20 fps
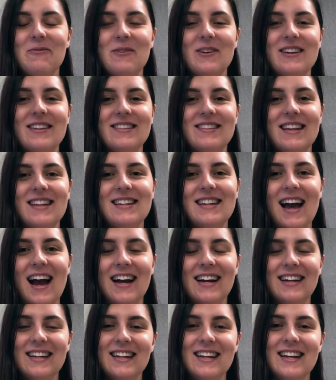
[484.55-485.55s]
was
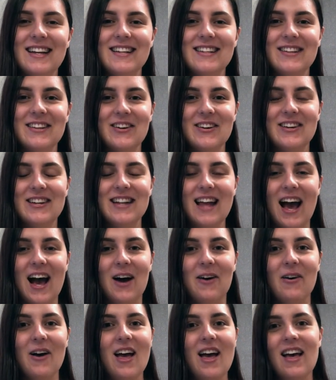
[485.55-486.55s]
9 years ago
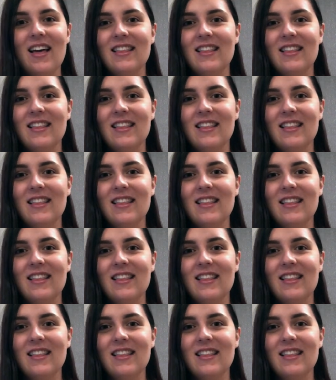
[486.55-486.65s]
now,